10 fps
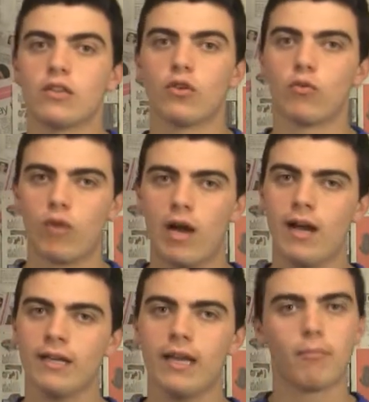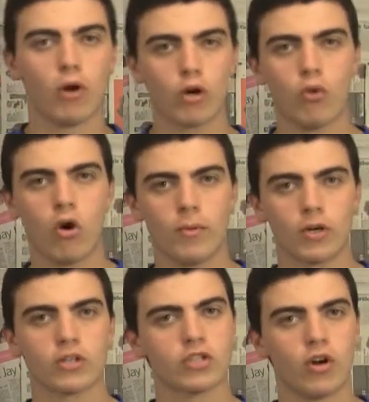The Rock and Mark
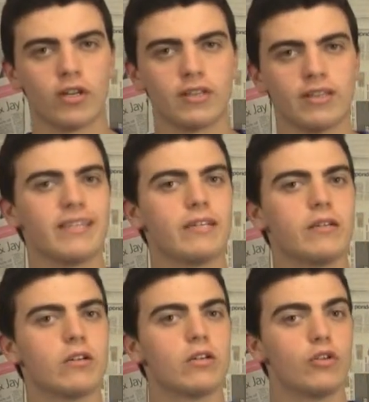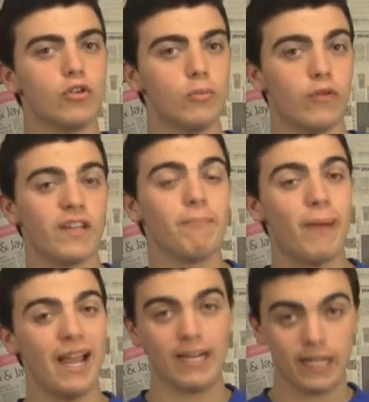Wahlberg starred in the new movie,
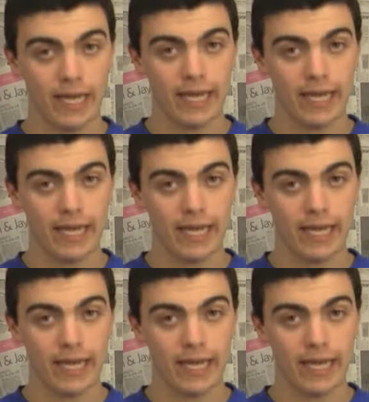Pain and